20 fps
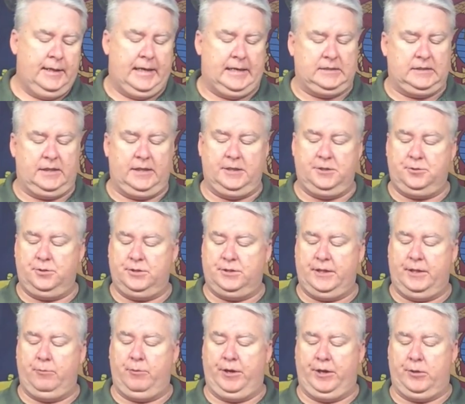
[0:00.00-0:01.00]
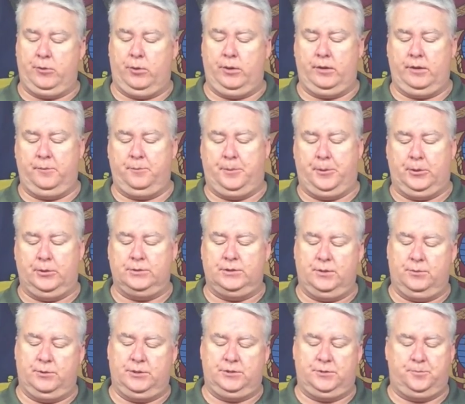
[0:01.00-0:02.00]
Has an interesting recoil impulse,
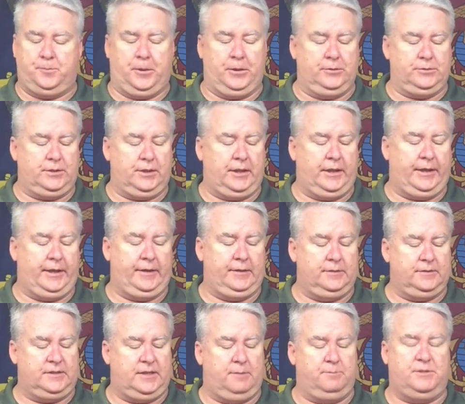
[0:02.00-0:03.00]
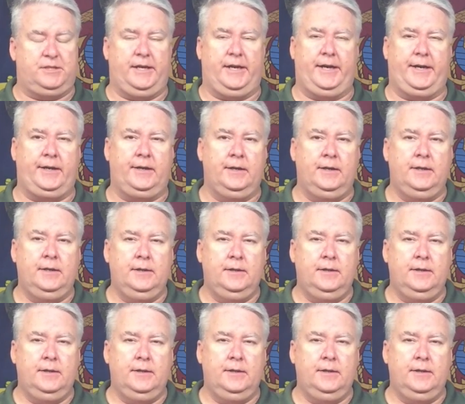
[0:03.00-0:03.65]
which supposedly some say